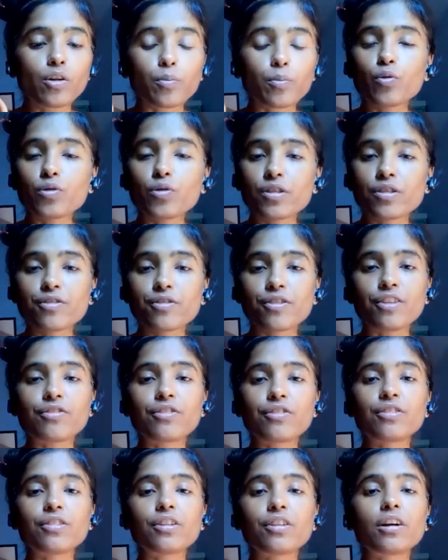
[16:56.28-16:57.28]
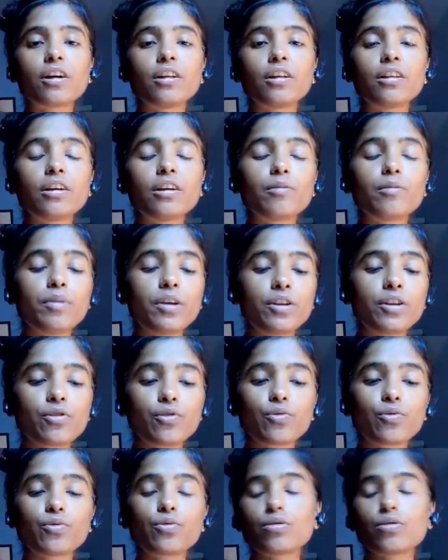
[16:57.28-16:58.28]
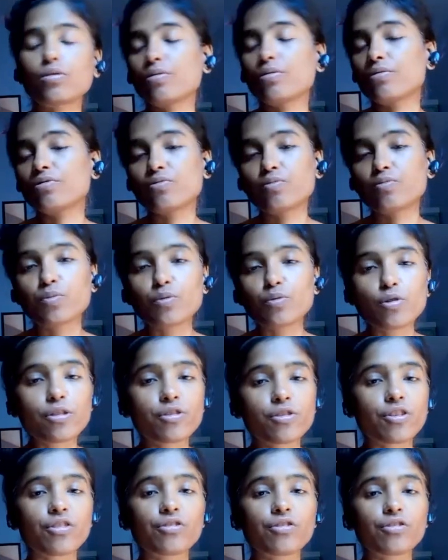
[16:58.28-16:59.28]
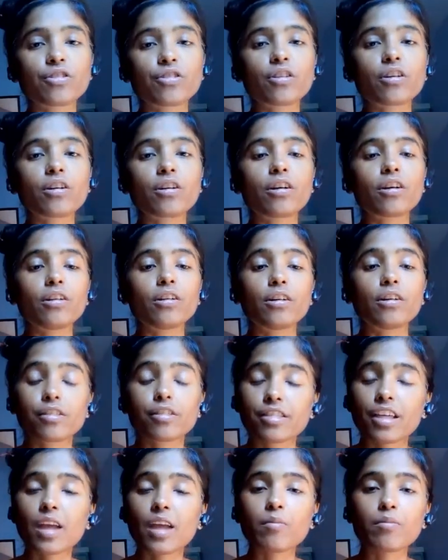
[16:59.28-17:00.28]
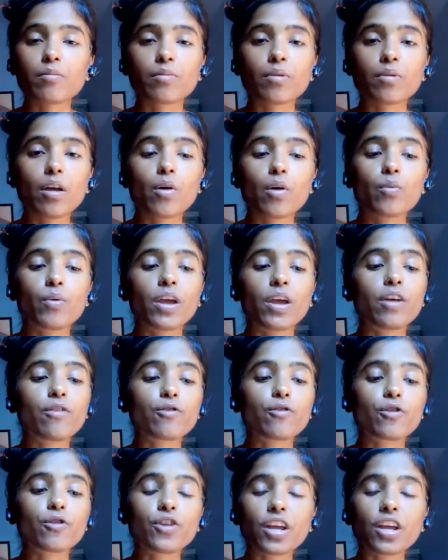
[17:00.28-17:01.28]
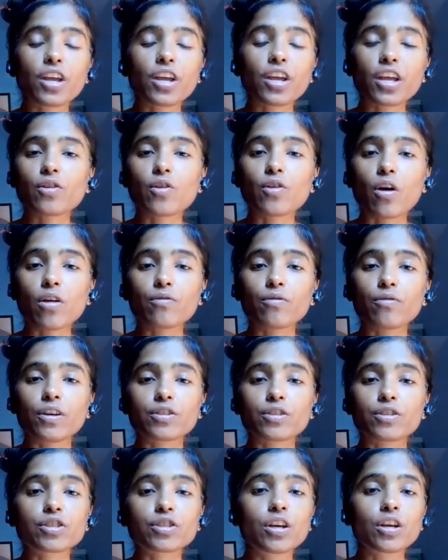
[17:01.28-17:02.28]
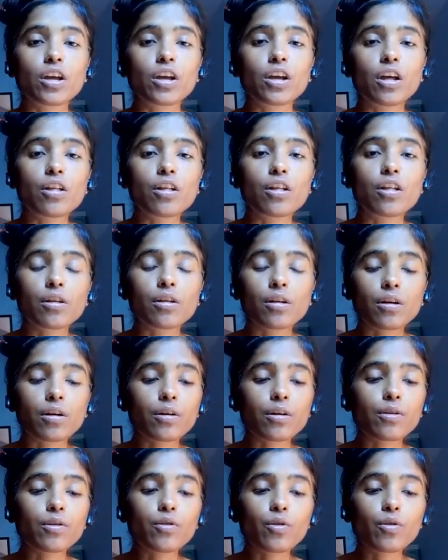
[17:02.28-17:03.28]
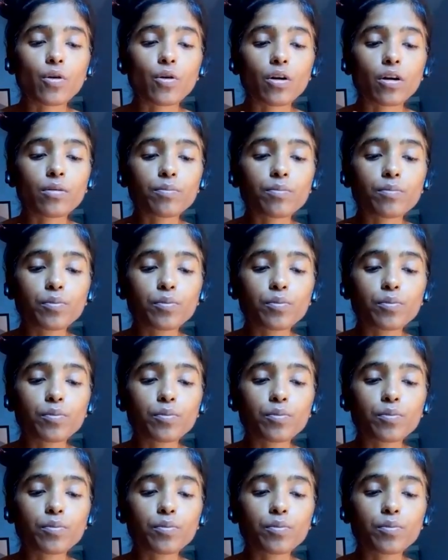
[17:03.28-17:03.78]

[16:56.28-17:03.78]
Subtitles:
poo is changing the color. Beetroot, poo is changing the color. Same way, if you're taking the non-veg, your